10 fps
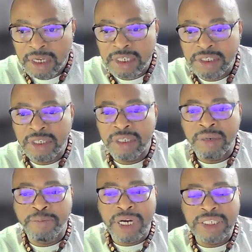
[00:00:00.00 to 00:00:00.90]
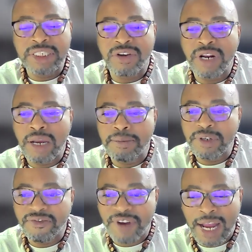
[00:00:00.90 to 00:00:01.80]
because the budget is going to help you
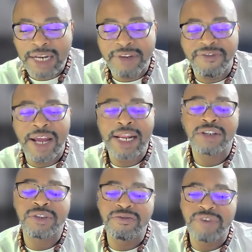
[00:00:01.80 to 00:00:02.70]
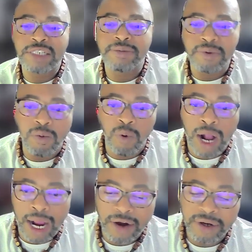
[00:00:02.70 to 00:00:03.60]
define the financial investment
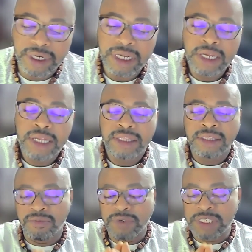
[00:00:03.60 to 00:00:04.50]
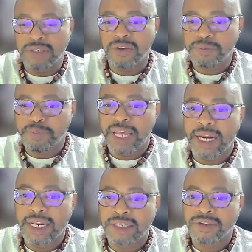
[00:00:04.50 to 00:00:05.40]
required. The resource
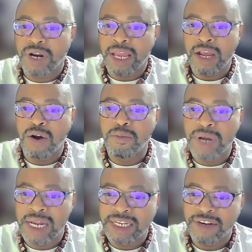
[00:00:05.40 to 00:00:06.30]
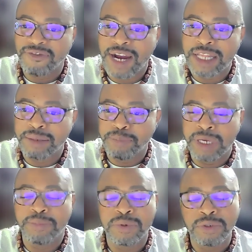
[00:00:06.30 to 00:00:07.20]
planning is going to help identify the
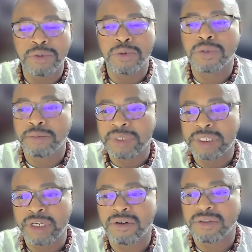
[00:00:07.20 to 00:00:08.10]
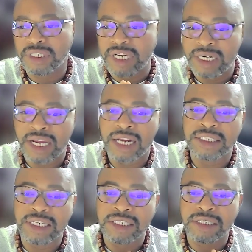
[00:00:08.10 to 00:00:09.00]
people, the tools, materials, the
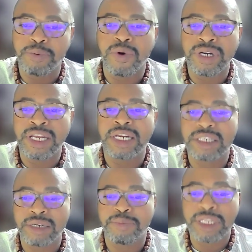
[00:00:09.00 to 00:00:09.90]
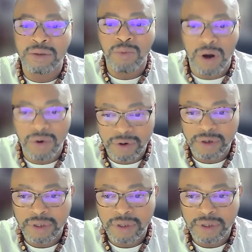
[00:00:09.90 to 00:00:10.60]
technology, and support needed to complete the work.